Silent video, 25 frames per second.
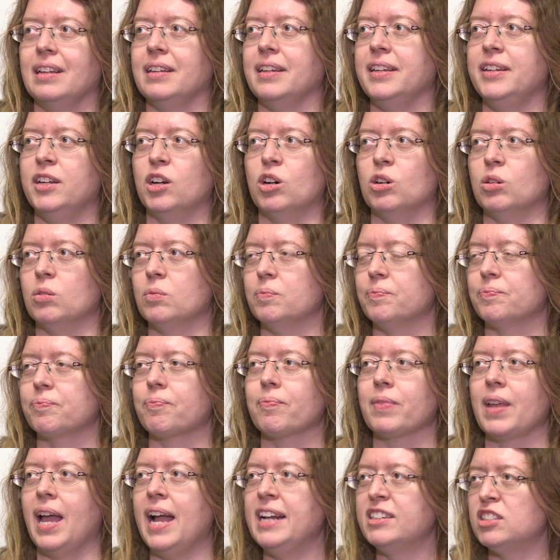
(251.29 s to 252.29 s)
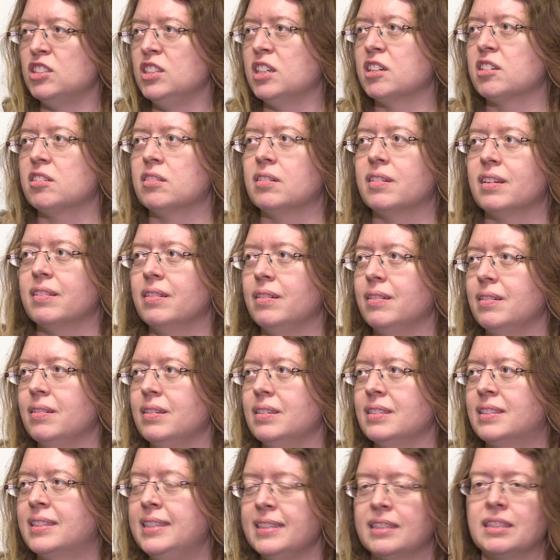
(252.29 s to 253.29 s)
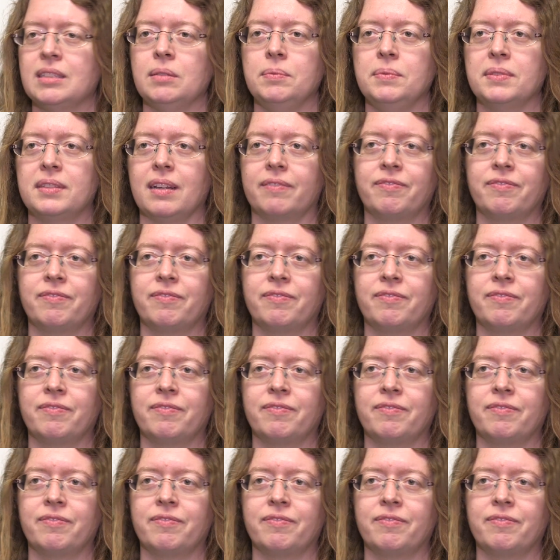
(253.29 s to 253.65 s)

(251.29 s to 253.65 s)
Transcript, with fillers: you know, engineered systems